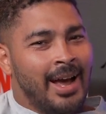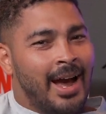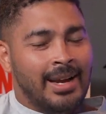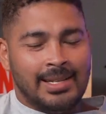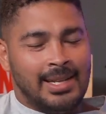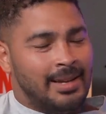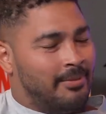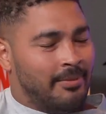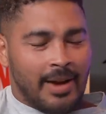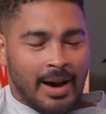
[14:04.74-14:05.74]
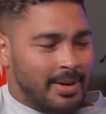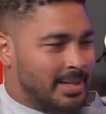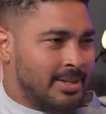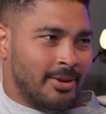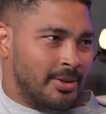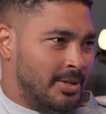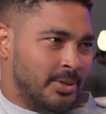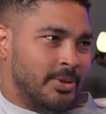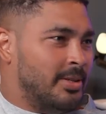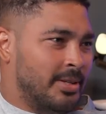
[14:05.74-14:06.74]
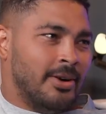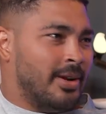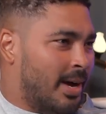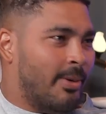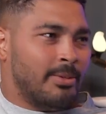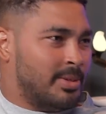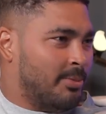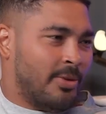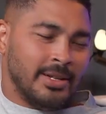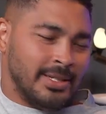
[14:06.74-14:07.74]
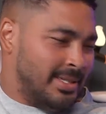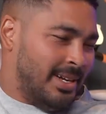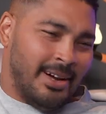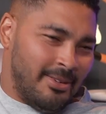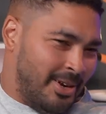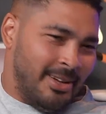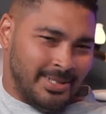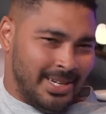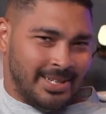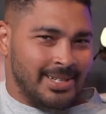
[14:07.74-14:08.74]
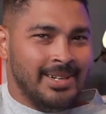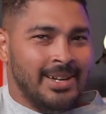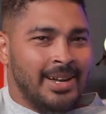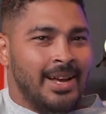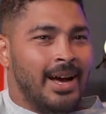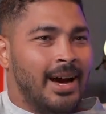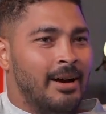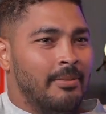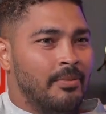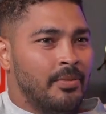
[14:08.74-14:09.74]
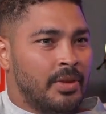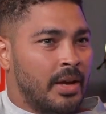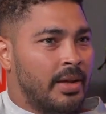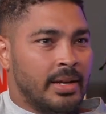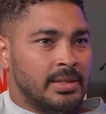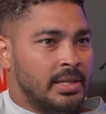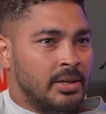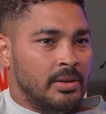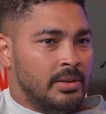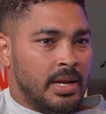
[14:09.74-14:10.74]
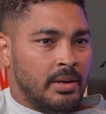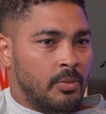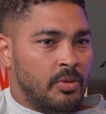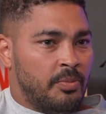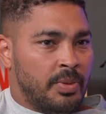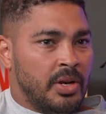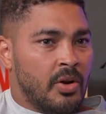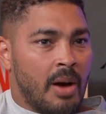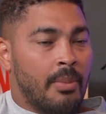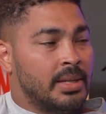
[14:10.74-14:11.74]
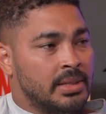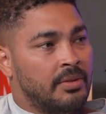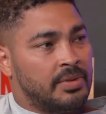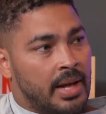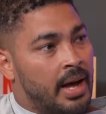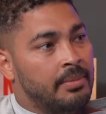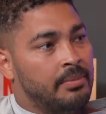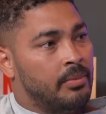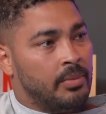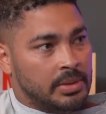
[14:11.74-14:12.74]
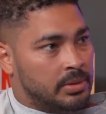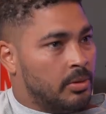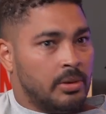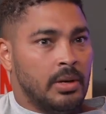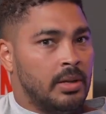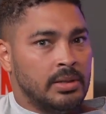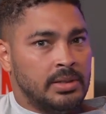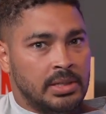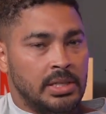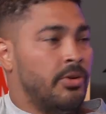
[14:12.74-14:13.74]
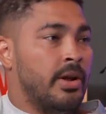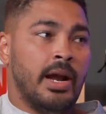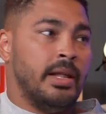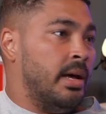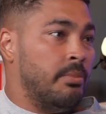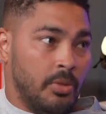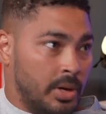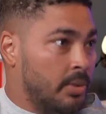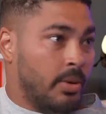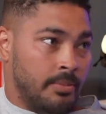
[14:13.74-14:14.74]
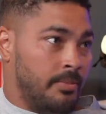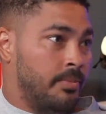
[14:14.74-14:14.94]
And he said, no, man, it's not going to do it. You've got to come up to the price. I said, all right, I'll take it. Done that deal. And then it would have been 9 months after that. We took another 60 grand out of that and bought another one.